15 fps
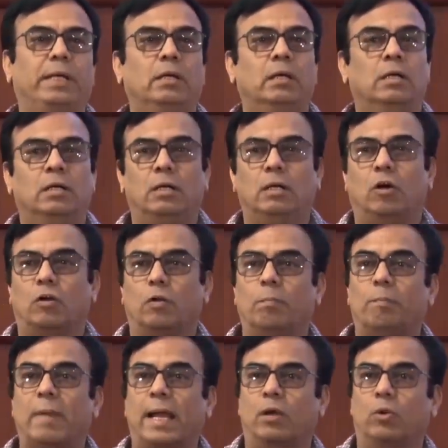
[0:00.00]
bring a lot of
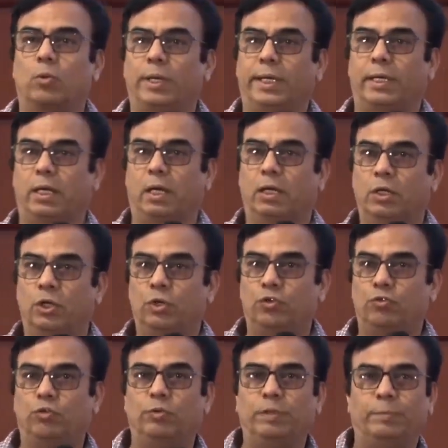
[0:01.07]
macro data.
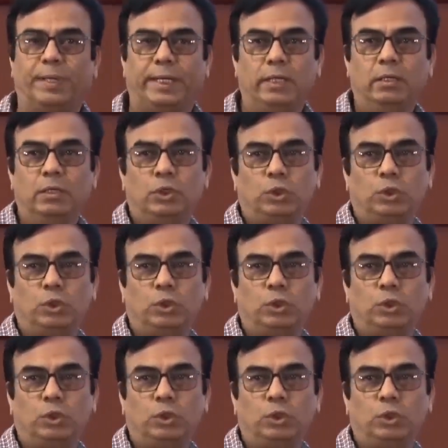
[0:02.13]
So we bring